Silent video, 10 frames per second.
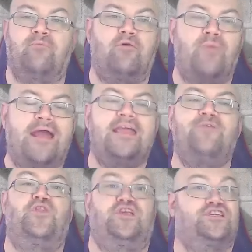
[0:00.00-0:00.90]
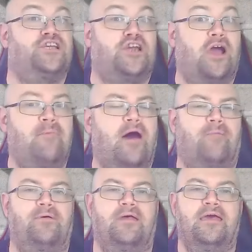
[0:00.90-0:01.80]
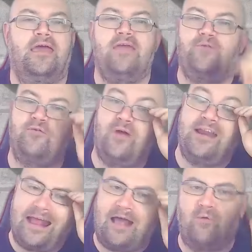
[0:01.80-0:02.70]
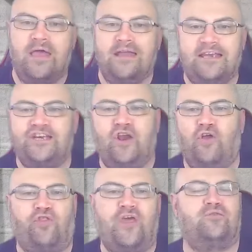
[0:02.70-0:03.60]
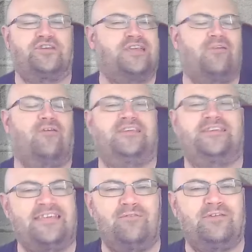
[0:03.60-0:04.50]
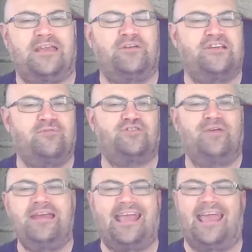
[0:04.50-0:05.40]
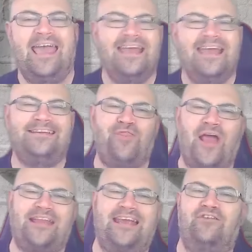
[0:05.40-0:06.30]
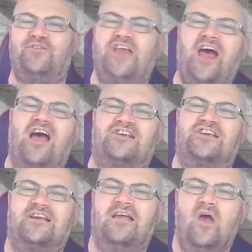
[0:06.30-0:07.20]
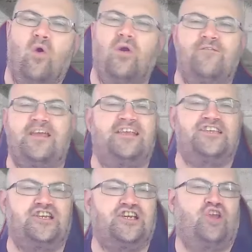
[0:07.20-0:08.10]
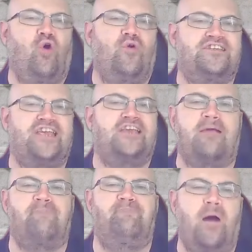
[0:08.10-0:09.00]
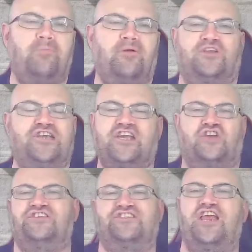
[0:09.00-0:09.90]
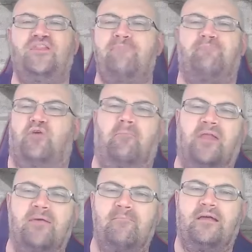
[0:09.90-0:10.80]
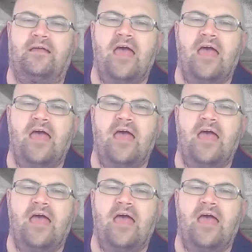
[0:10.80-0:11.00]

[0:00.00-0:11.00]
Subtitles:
They were ready for this to come up, even read it out. Did she not think to herself how it sounded when she was reading it? Is she that out of touch? or living in such a Tory-centric bubble that she couldn't see the problem?